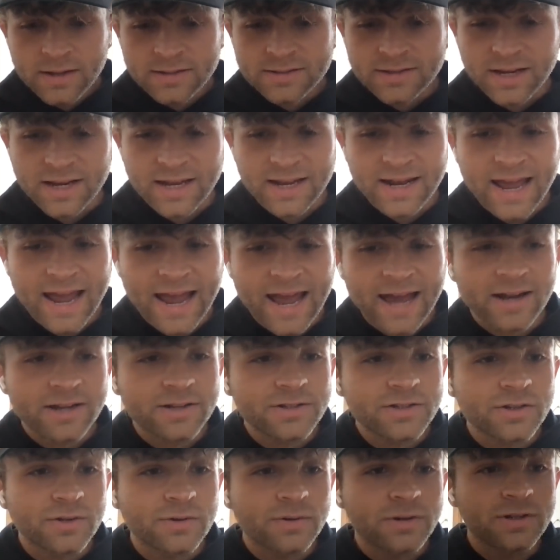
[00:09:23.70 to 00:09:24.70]
it's like an
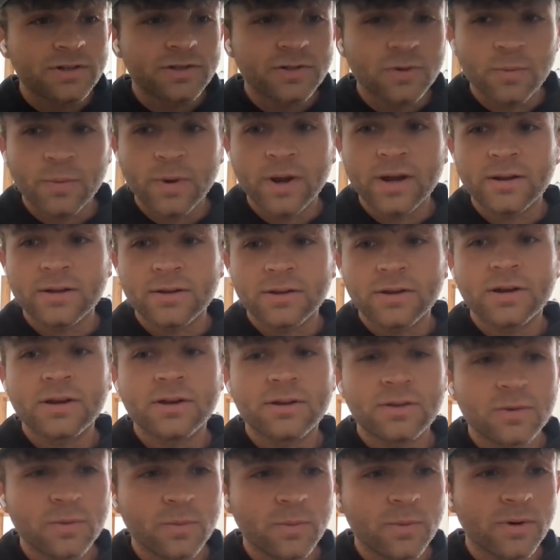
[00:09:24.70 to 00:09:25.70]
attitude it's a way to look
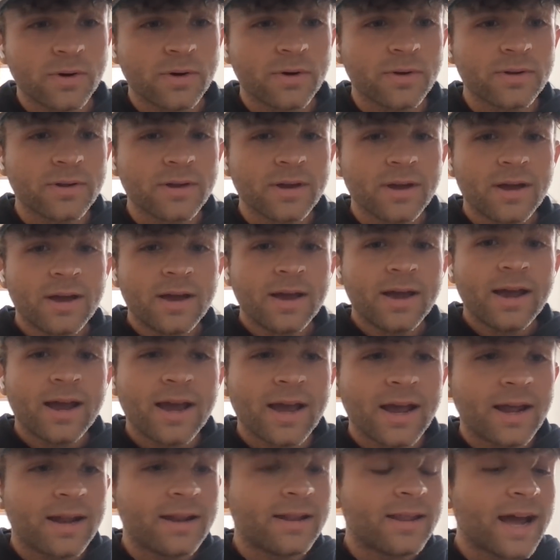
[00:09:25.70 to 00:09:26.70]
at the world
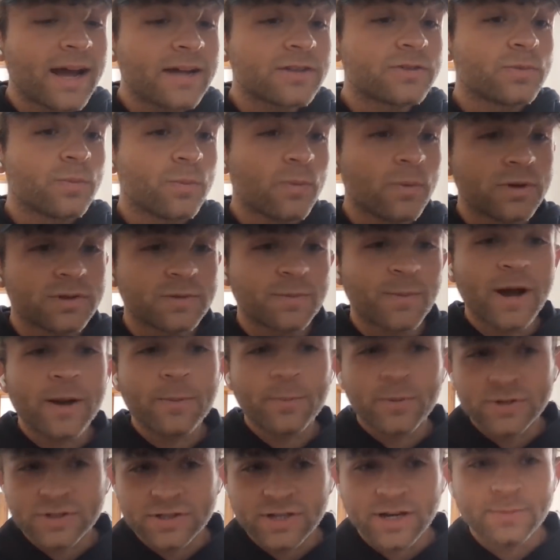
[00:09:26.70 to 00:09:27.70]
and that was my
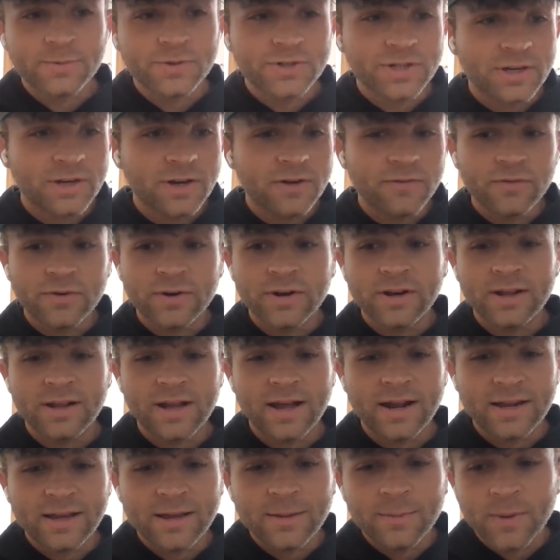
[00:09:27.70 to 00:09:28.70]
perception of reading
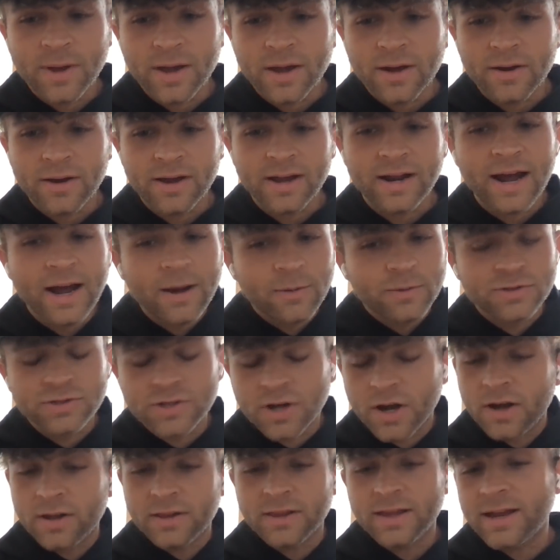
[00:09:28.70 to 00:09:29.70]
that email. And I was
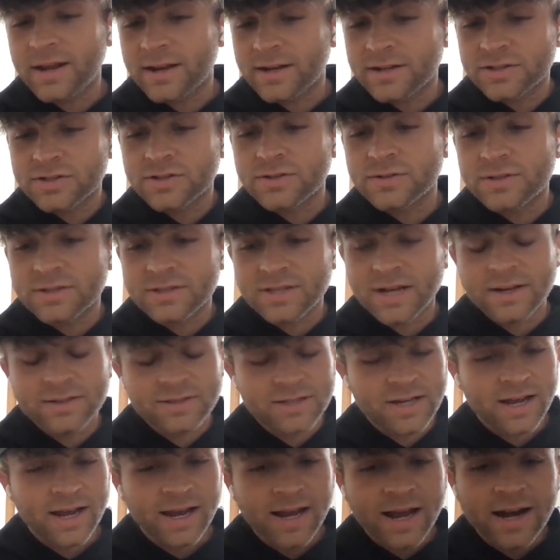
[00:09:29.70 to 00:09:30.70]
all in as soon as I
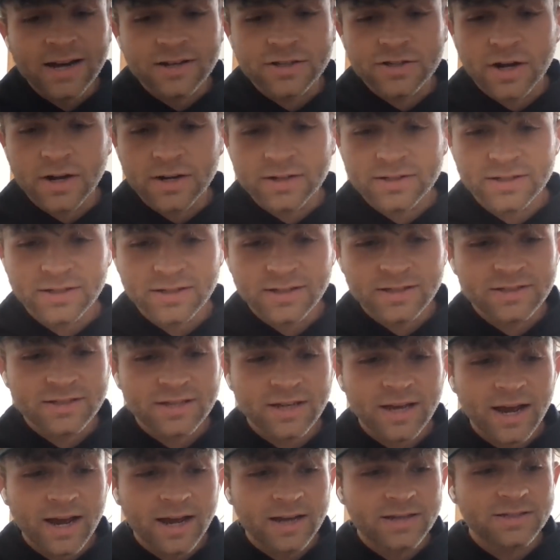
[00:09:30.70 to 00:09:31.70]
was like, I got to talk to these
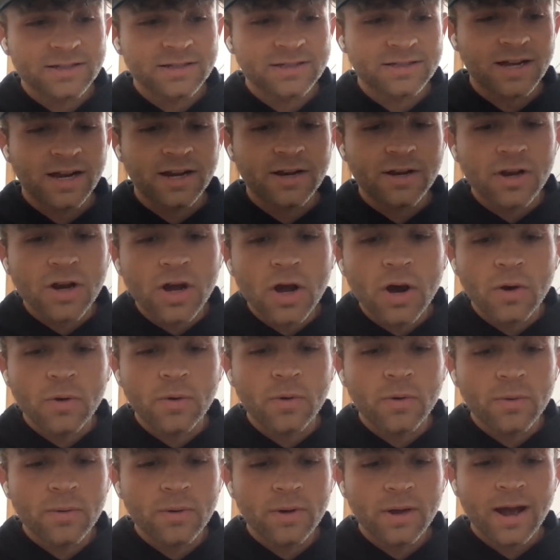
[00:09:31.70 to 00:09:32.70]
guys because I
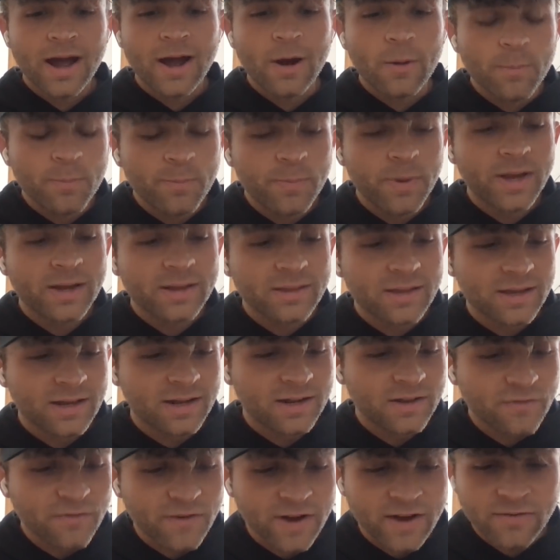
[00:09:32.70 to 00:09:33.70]
know how big the
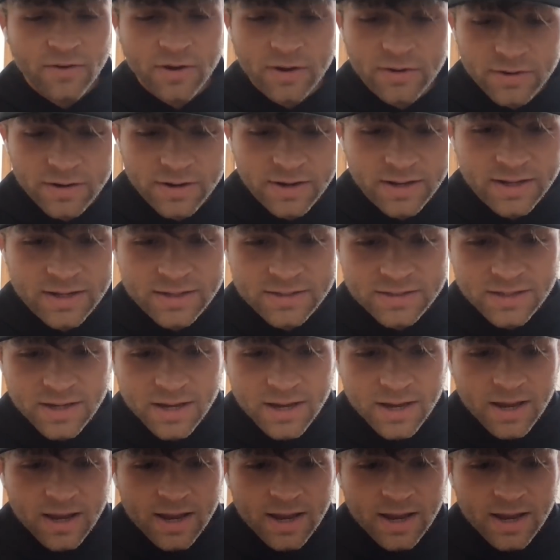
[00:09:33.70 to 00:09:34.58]
Indy 500 is.